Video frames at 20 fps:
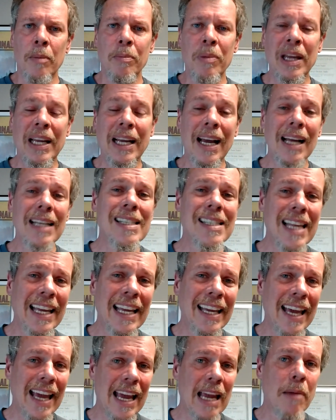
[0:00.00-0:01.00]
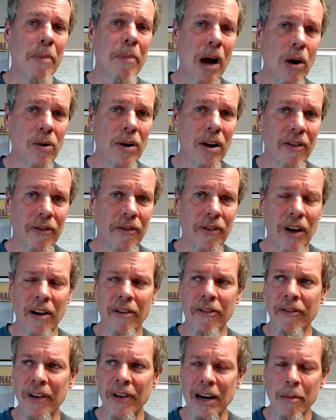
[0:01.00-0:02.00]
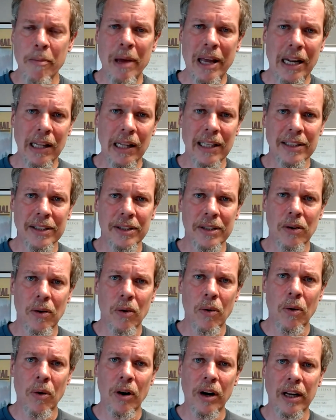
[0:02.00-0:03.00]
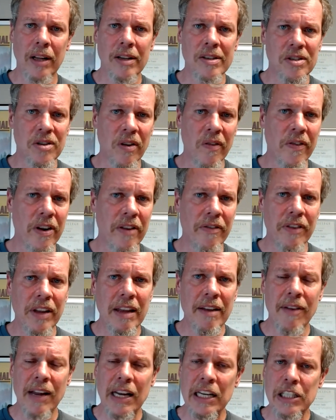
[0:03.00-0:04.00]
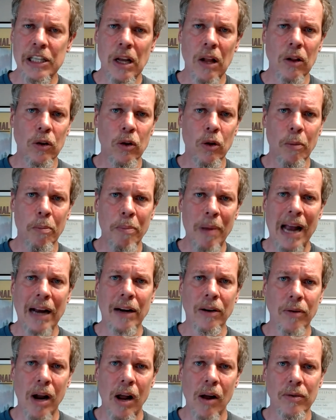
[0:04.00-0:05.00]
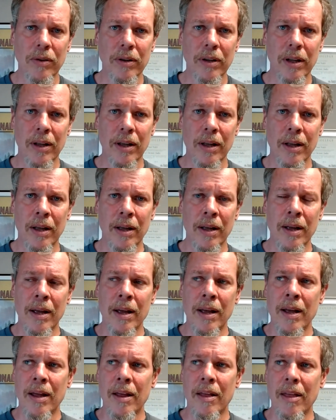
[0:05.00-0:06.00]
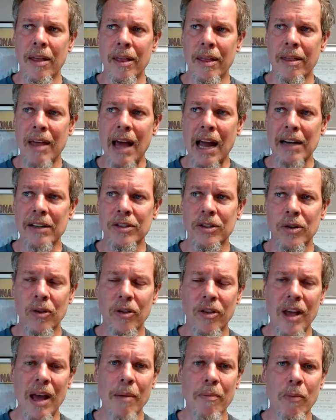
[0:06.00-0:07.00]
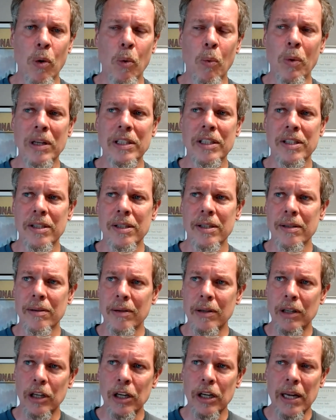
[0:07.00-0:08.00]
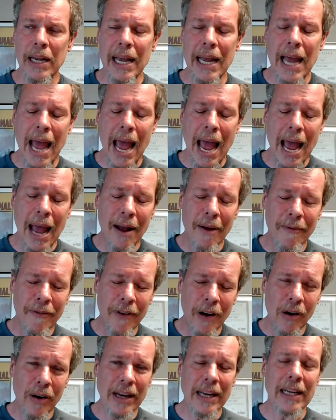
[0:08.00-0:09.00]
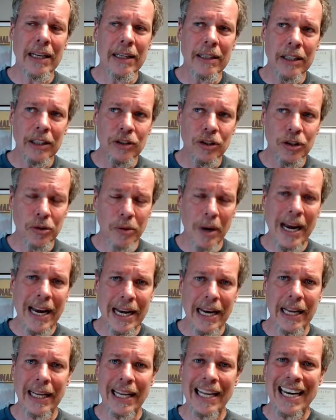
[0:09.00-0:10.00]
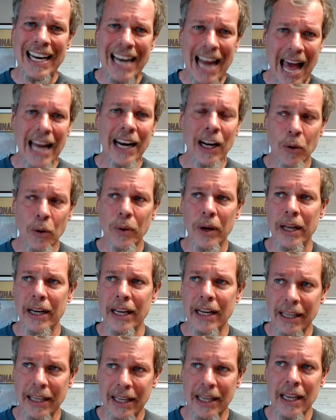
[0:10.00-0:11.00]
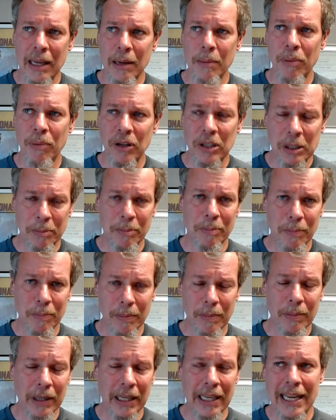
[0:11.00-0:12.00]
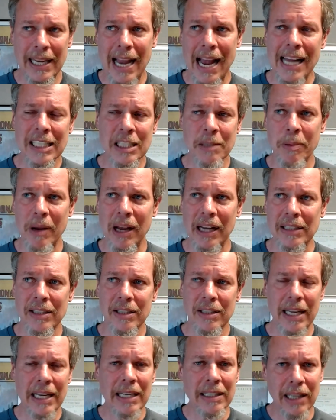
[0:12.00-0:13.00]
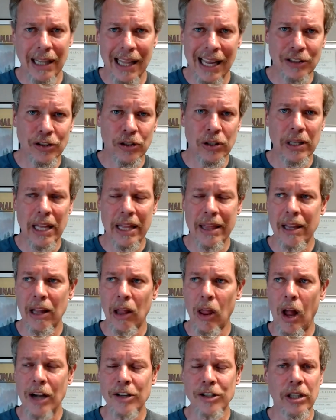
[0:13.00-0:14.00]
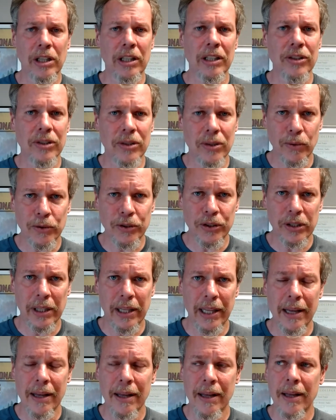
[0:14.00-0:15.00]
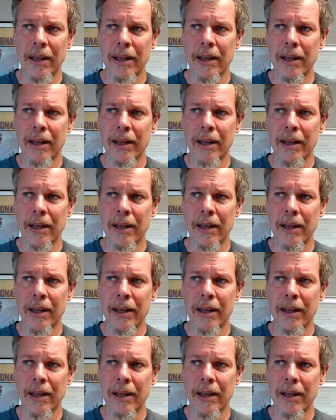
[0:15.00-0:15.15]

because they came out of a fundamentalist or conservative evangelical background that to them was very constraining and inadequate in key pers- key aspects intellectually theologically socially